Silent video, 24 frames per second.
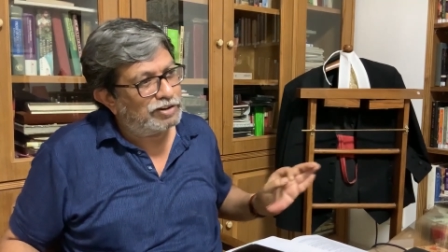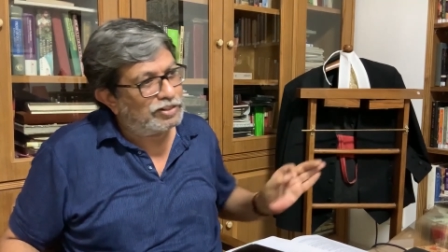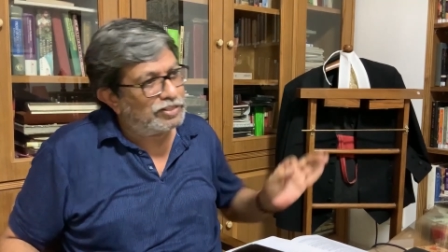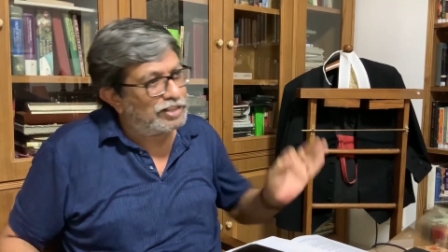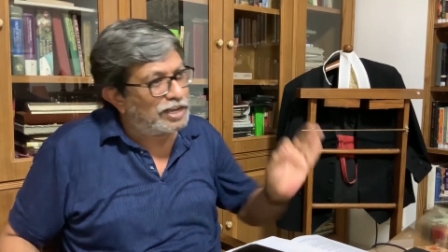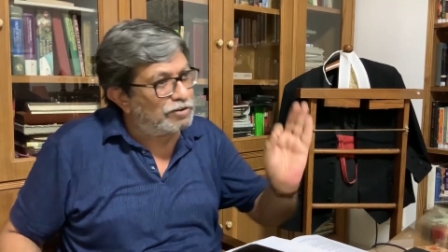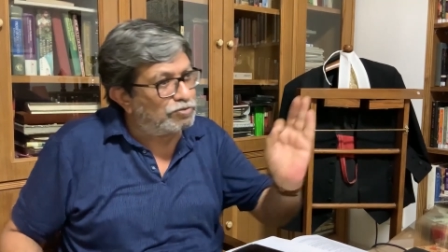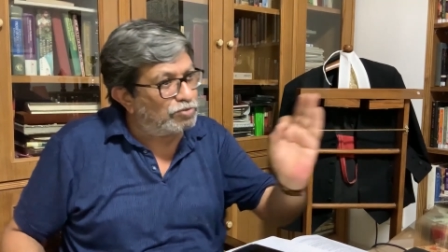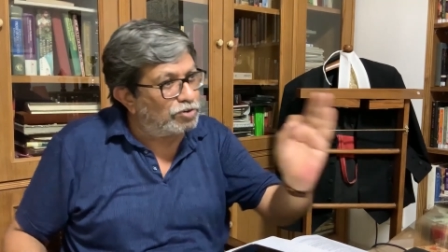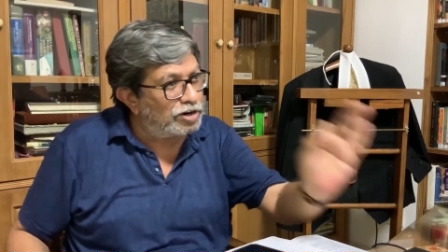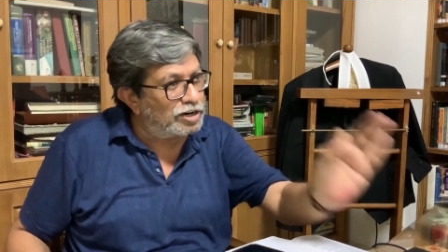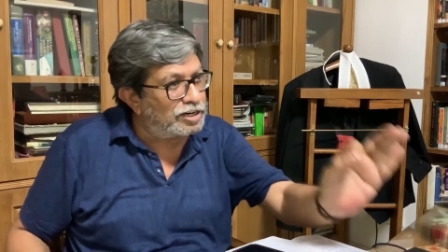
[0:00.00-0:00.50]

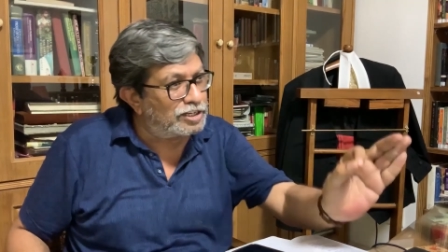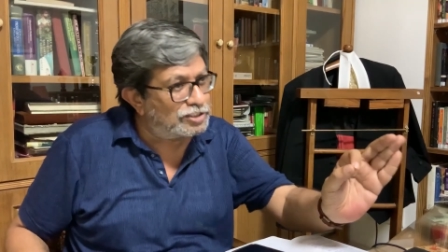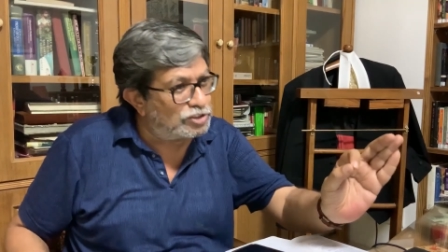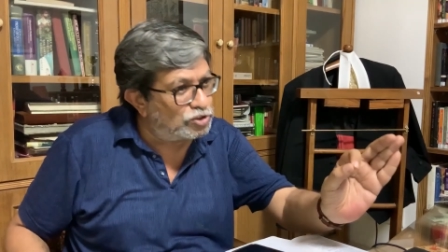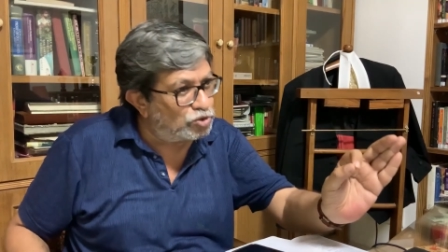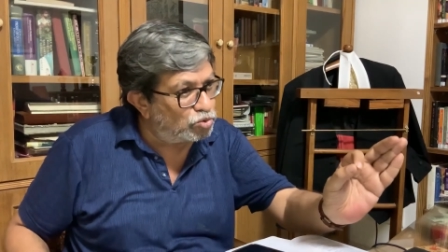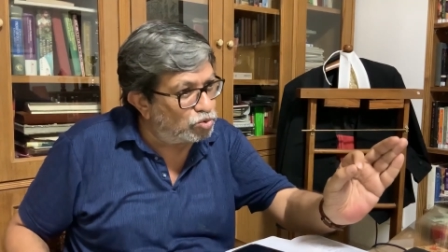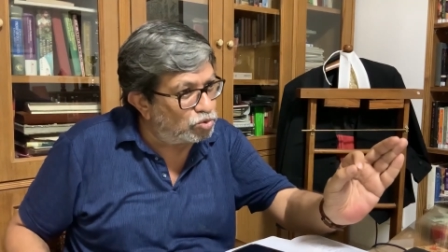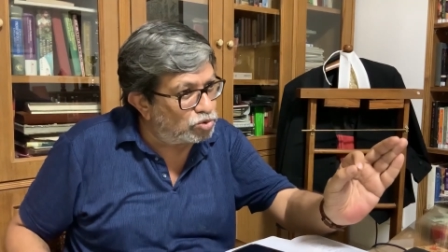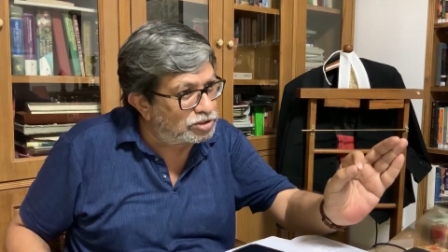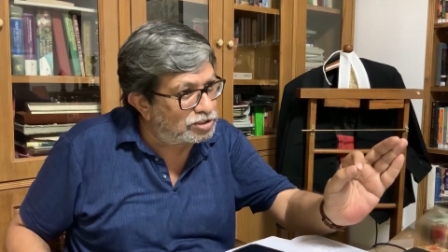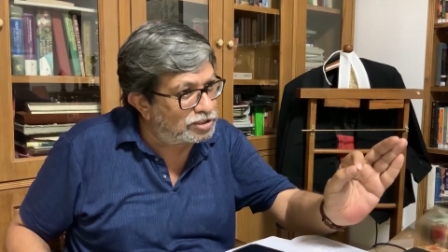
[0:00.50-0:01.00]
When that word
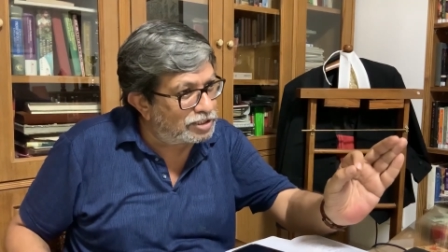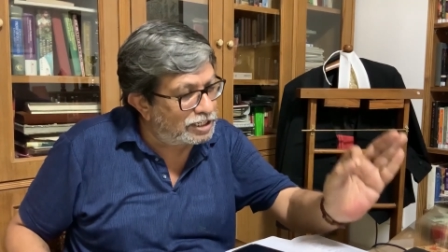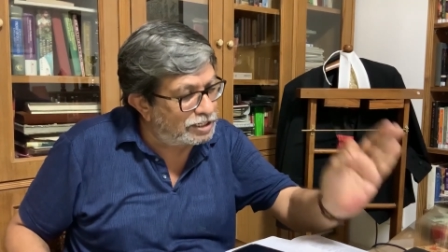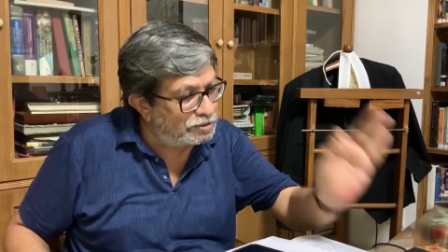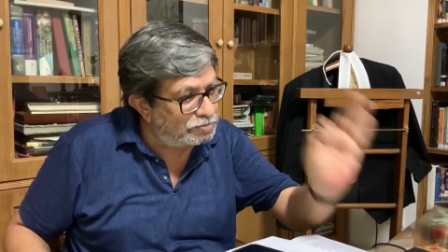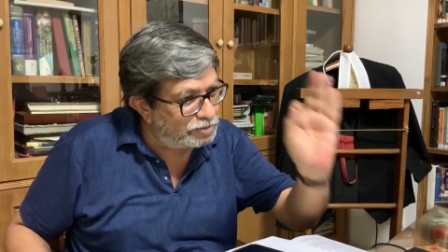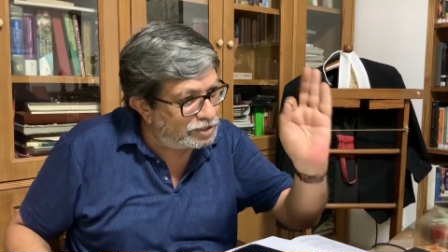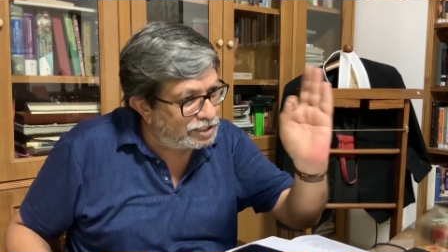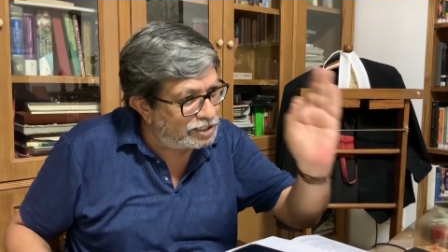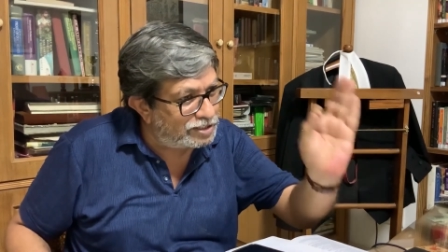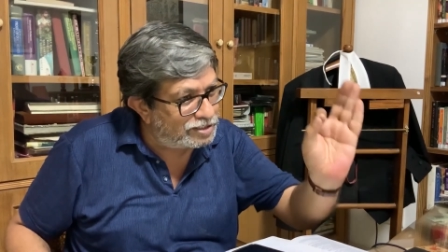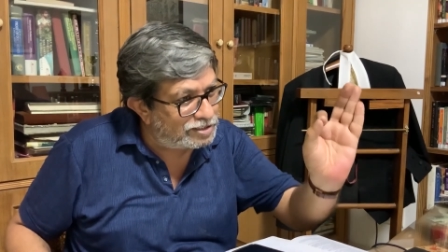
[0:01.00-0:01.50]
is used,
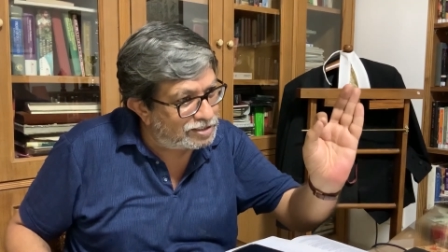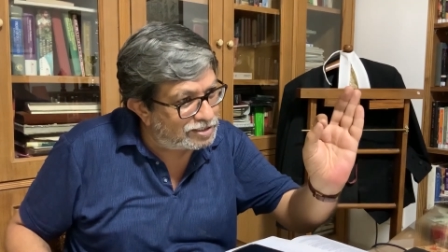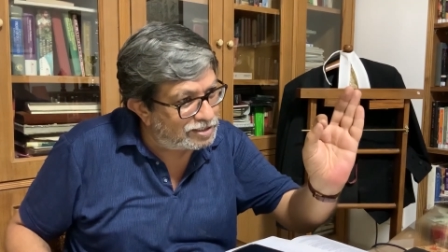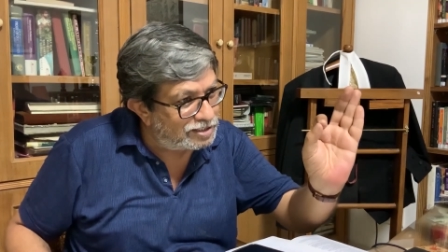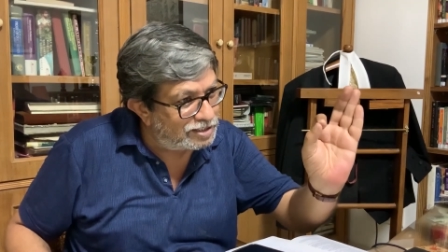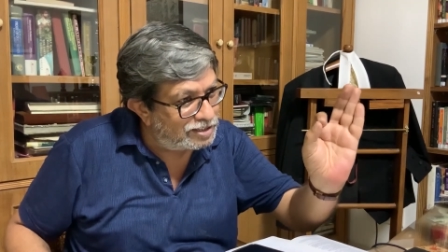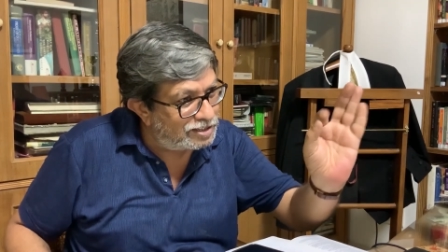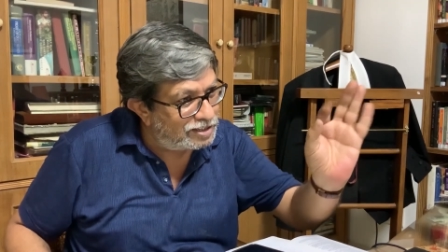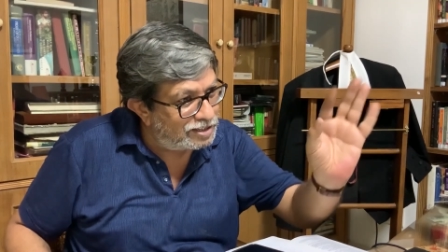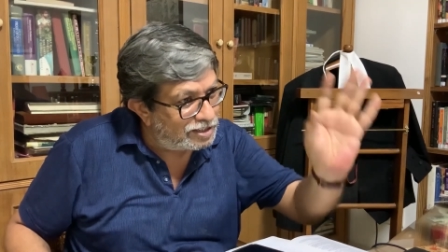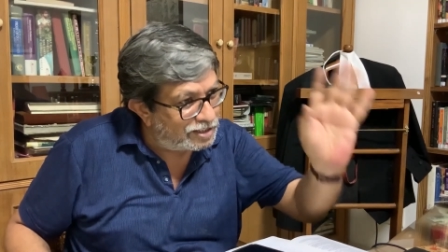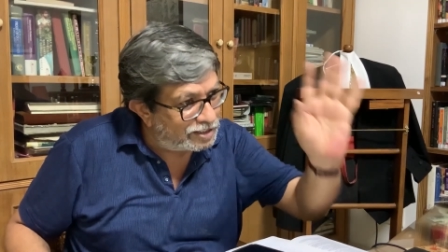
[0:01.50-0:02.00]
it means
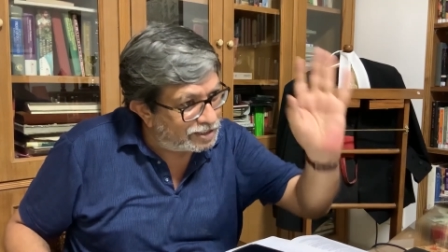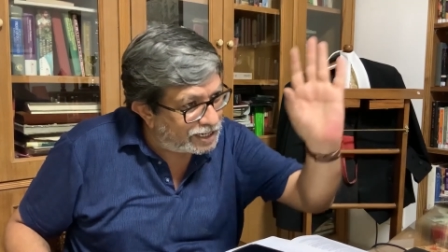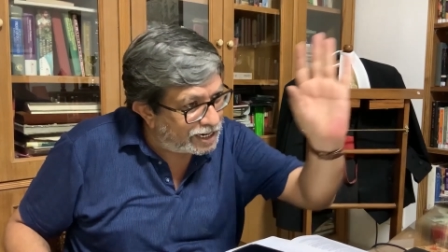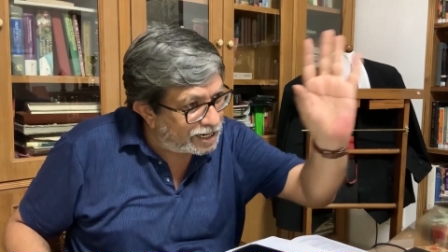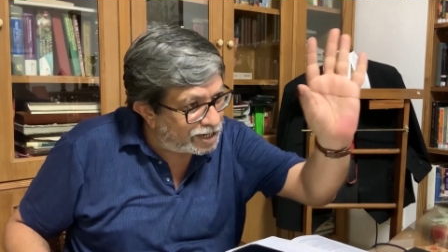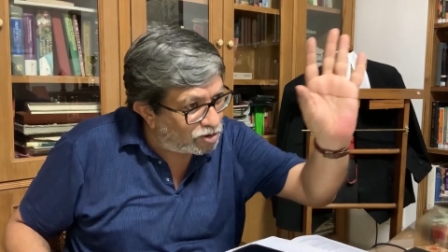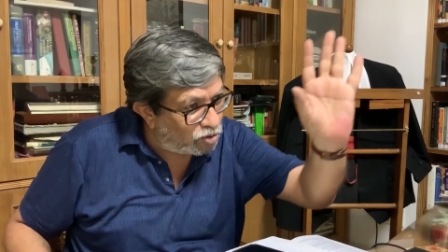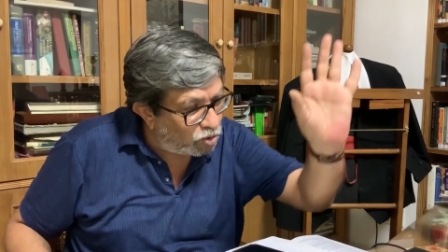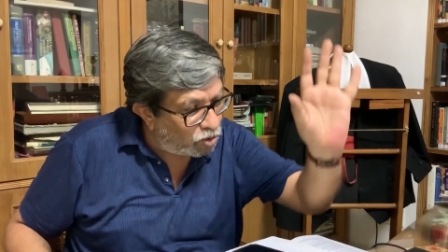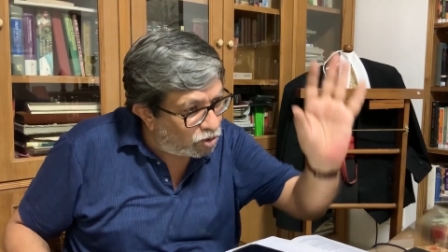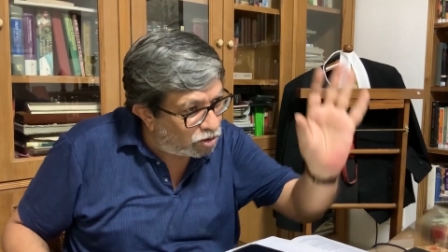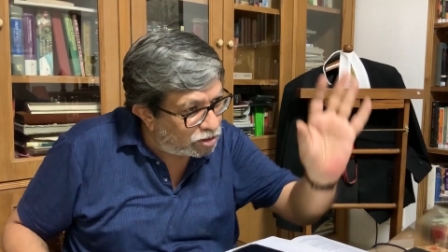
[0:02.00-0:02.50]

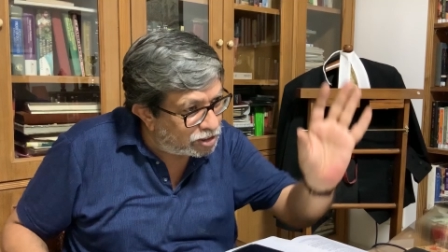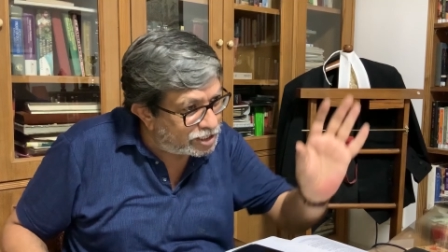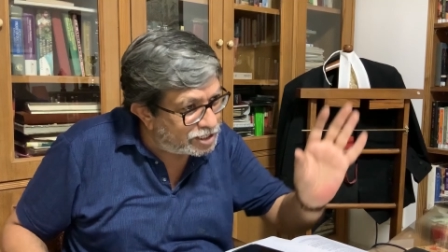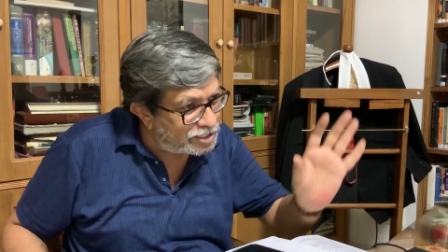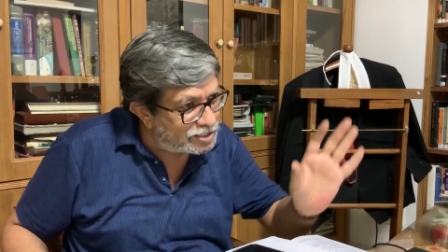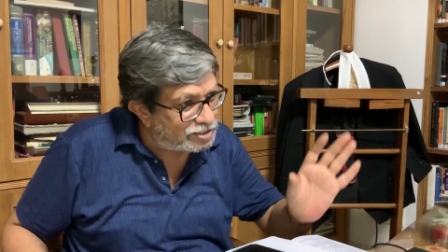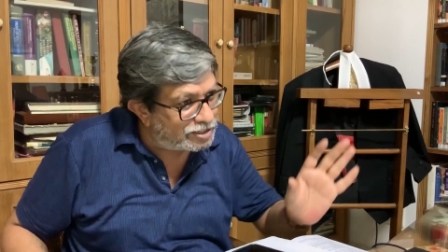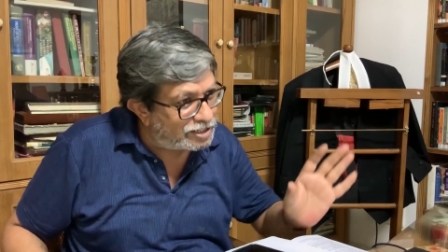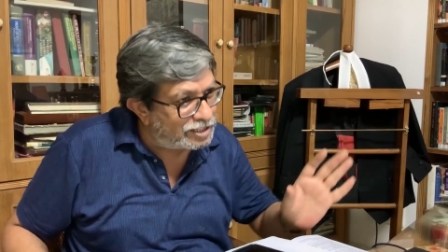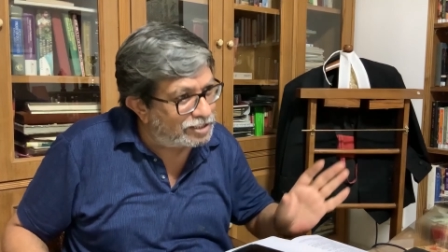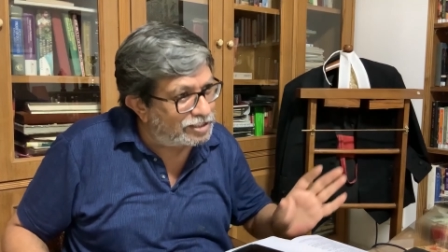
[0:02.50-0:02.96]
that all these